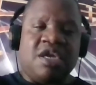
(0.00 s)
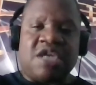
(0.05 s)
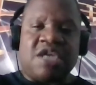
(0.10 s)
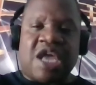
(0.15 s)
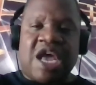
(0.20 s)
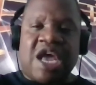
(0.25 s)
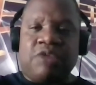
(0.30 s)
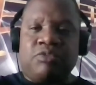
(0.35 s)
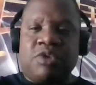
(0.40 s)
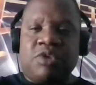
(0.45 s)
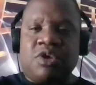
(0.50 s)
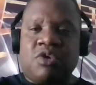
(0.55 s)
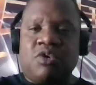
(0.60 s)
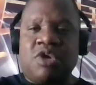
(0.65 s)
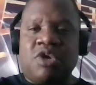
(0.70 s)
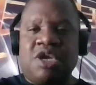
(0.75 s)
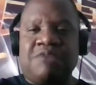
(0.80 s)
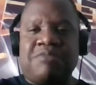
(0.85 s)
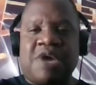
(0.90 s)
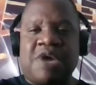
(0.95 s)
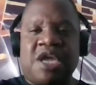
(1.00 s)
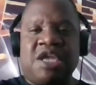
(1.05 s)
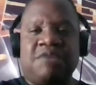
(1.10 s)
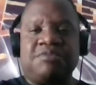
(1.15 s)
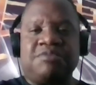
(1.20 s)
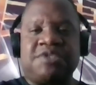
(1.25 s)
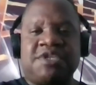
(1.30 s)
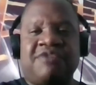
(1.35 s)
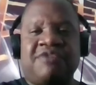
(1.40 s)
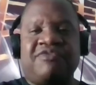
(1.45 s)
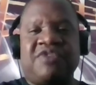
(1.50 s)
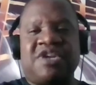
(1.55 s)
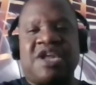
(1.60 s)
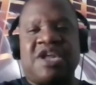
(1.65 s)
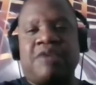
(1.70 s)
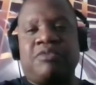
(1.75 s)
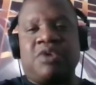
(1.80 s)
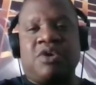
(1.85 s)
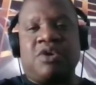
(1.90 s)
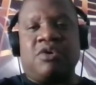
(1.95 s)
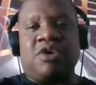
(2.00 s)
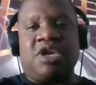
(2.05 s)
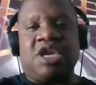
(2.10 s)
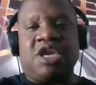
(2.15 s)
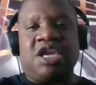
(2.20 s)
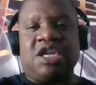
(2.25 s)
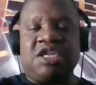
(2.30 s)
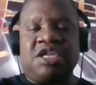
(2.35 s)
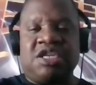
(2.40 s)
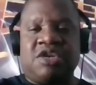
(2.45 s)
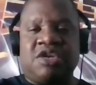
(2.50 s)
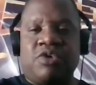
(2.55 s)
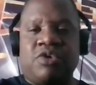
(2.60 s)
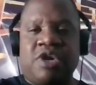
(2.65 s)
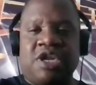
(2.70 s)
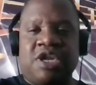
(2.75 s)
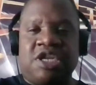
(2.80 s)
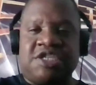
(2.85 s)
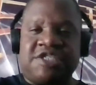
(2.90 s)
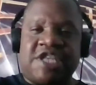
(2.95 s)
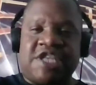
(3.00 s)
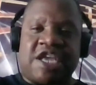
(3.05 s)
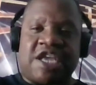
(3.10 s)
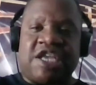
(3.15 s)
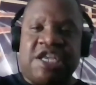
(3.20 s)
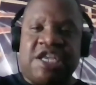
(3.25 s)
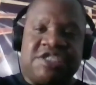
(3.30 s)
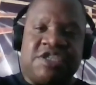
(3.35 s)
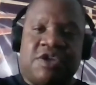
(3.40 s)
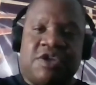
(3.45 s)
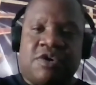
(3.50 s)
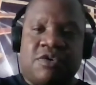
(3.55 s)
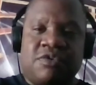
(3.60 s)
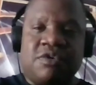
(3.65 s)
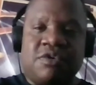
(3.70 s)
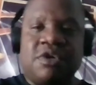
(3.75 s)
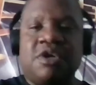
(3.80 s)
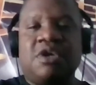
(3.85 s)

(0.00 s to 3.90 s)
Alan would go in by himself and I would go in and stack his note.